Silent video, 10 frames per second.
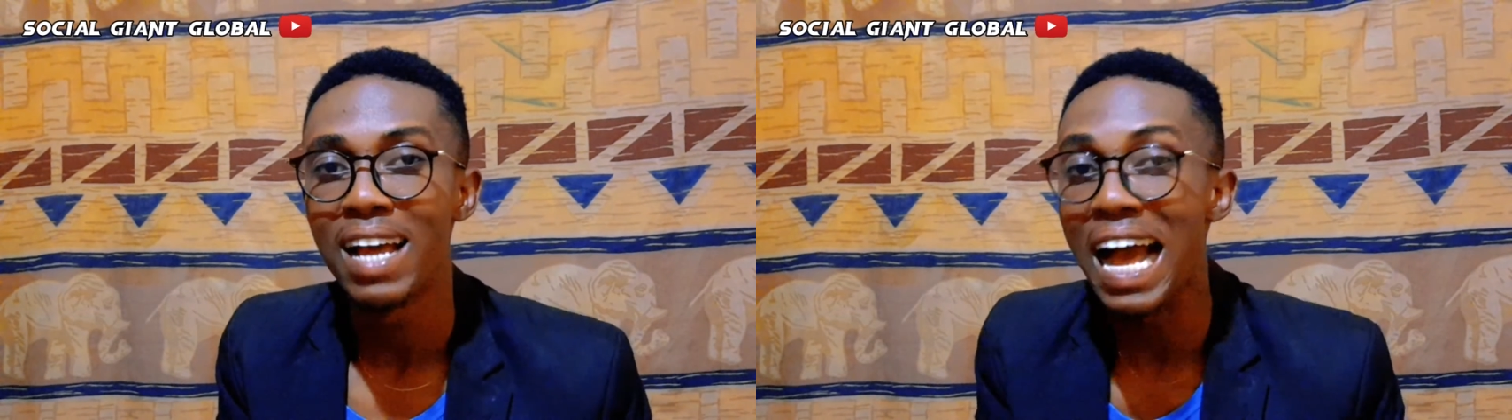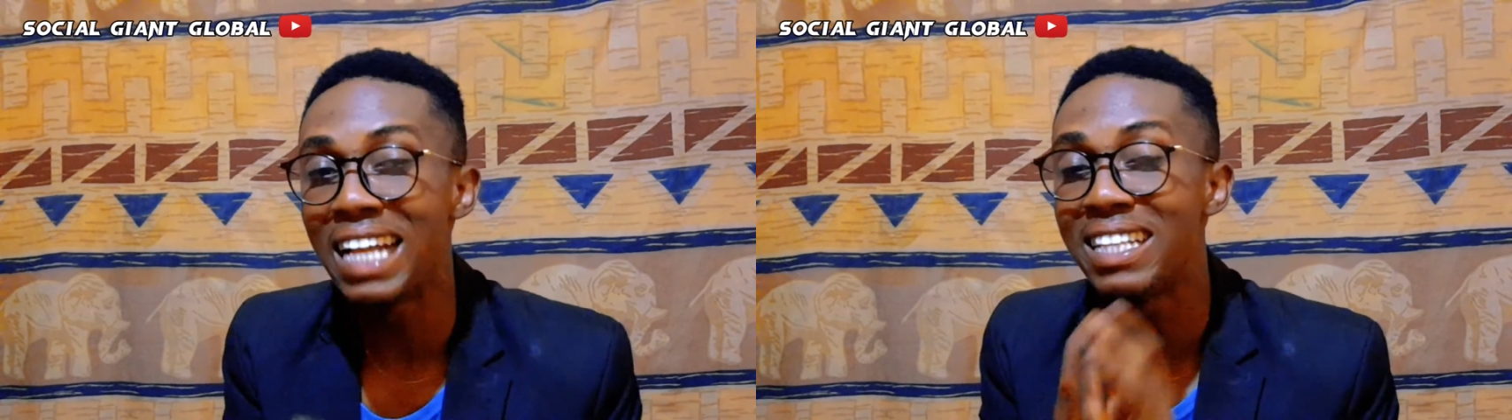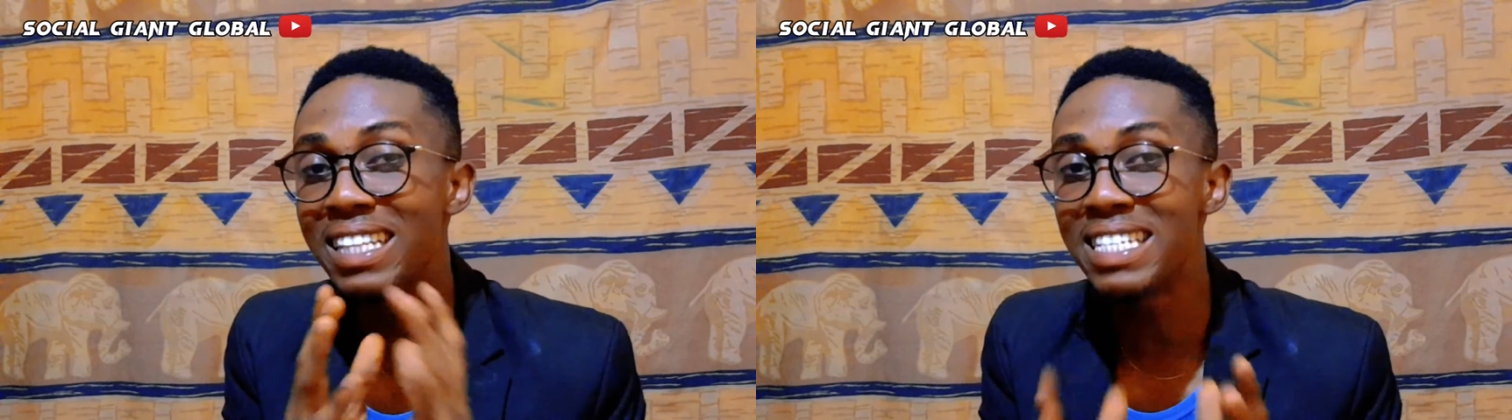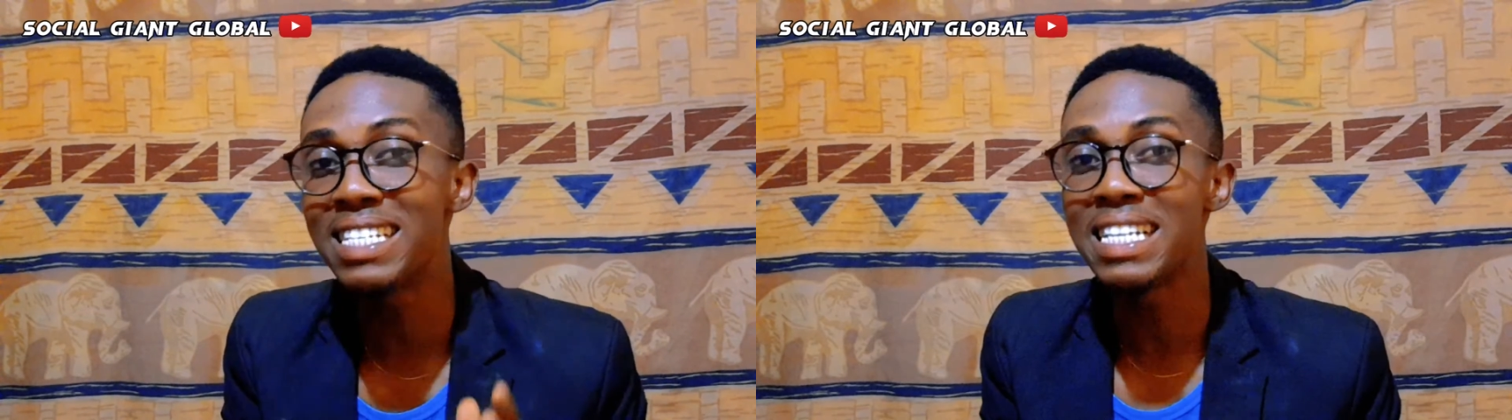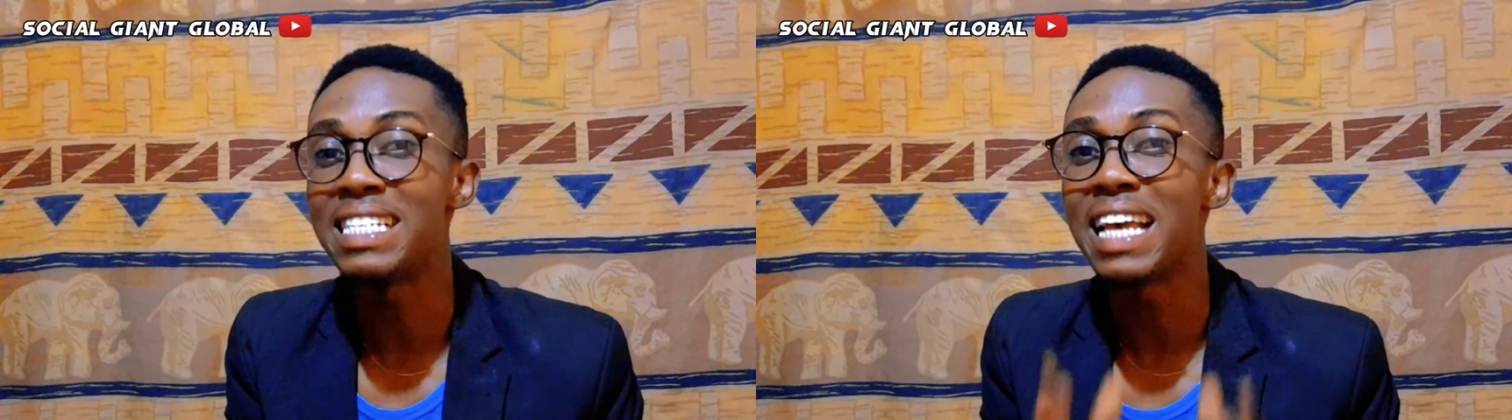And
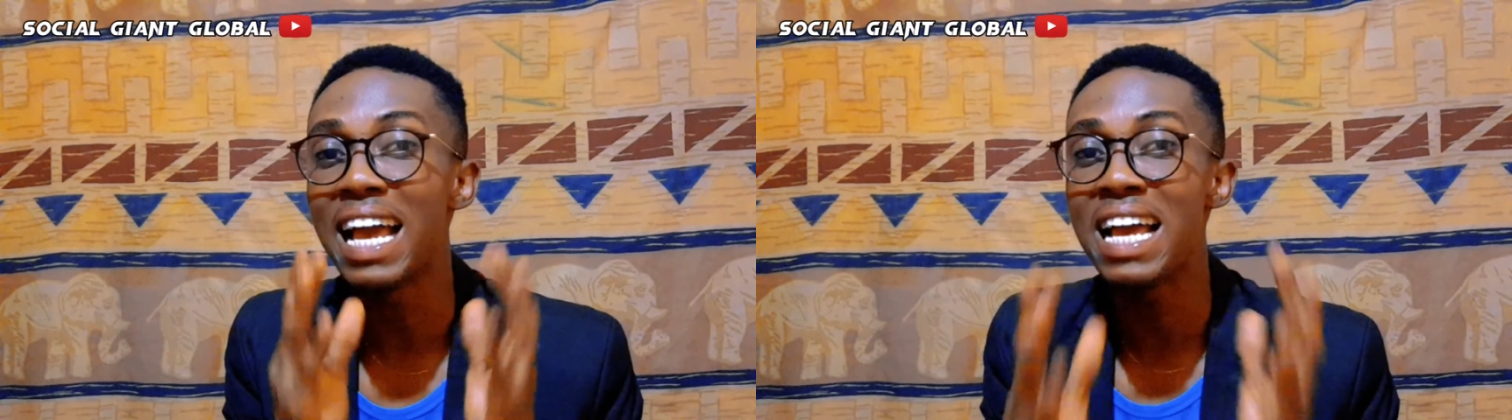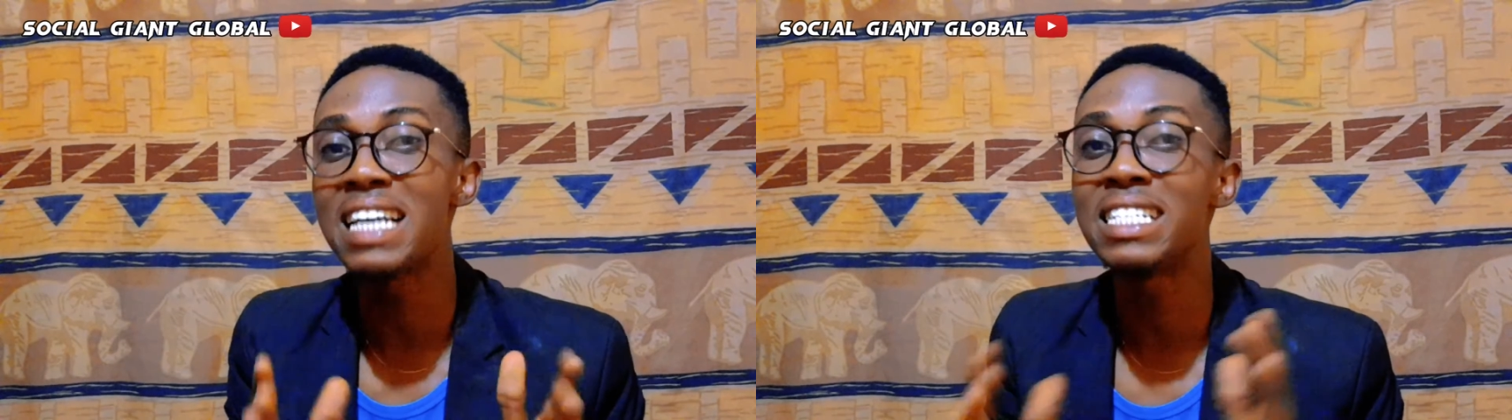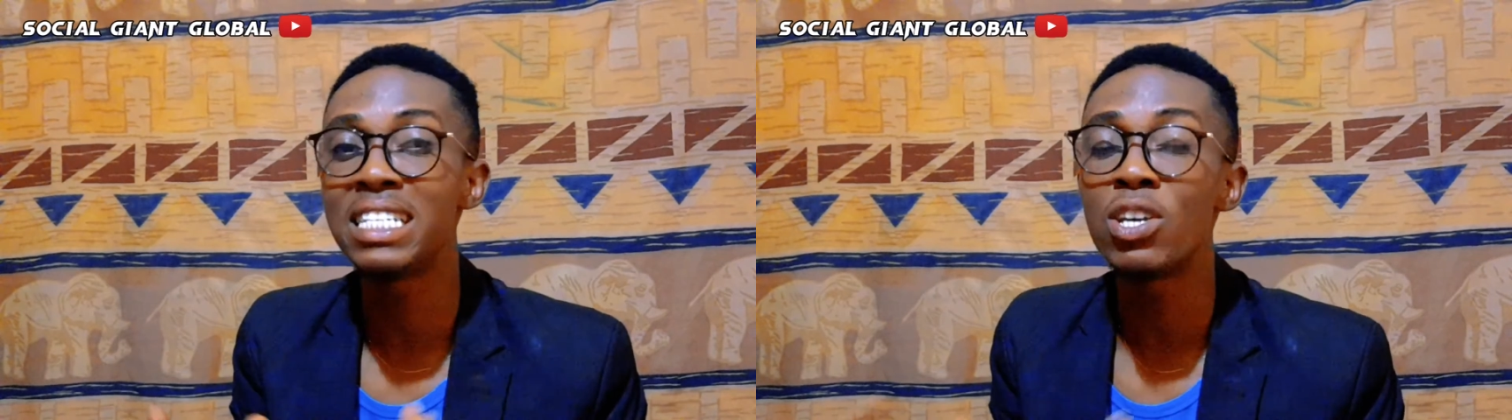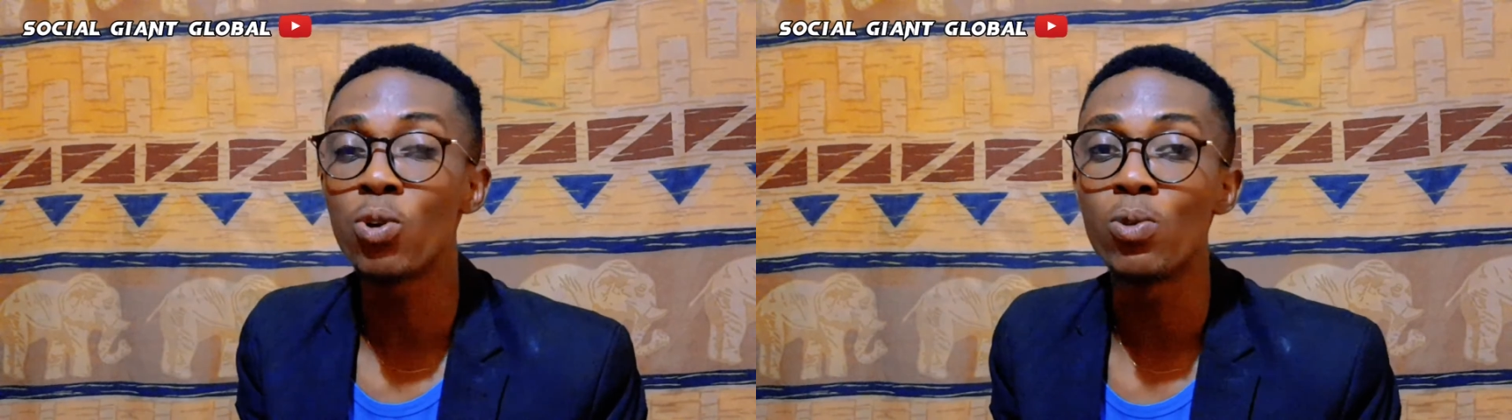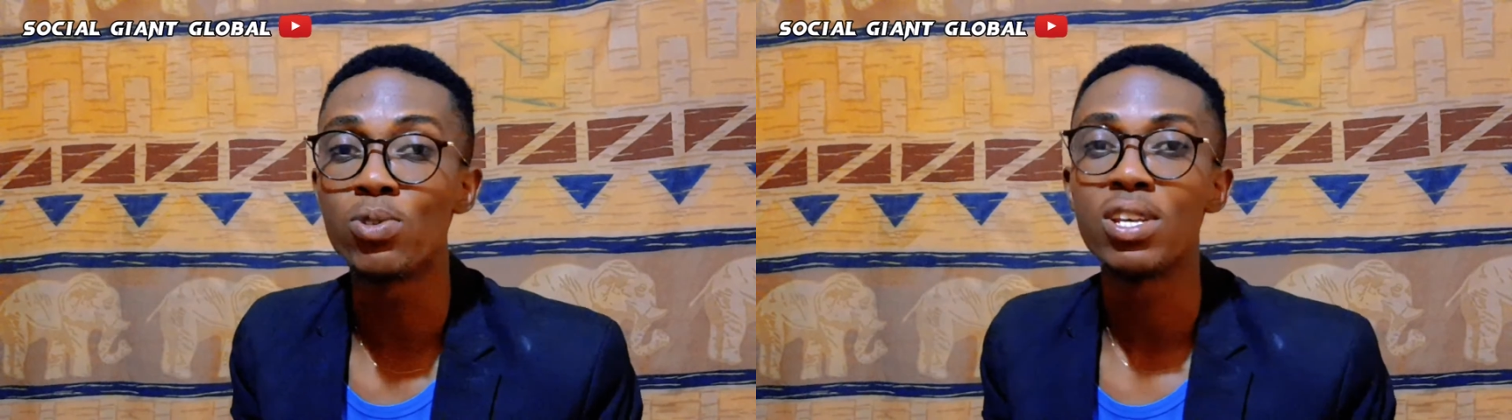this is
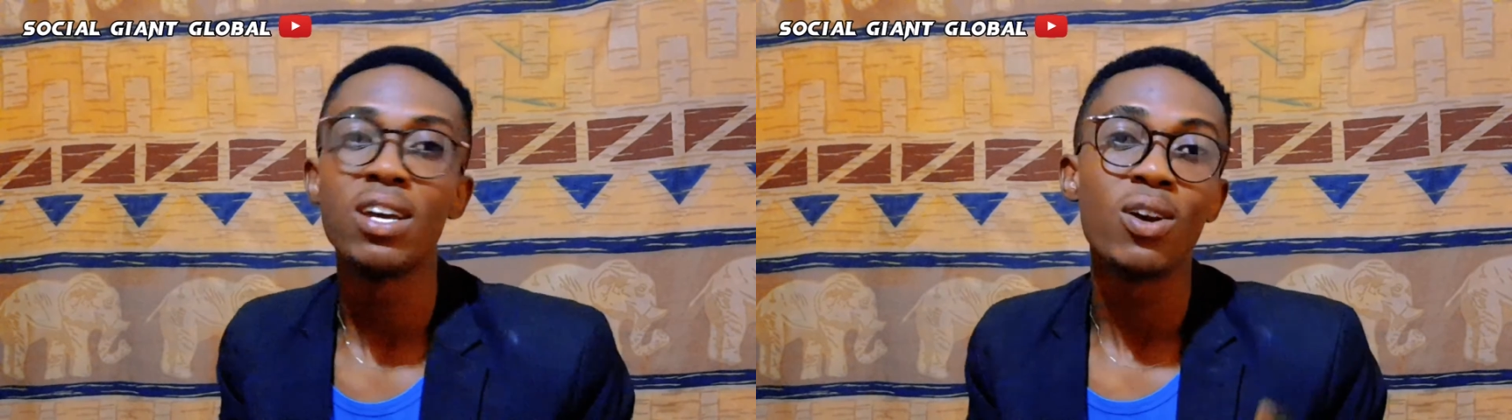SEOs,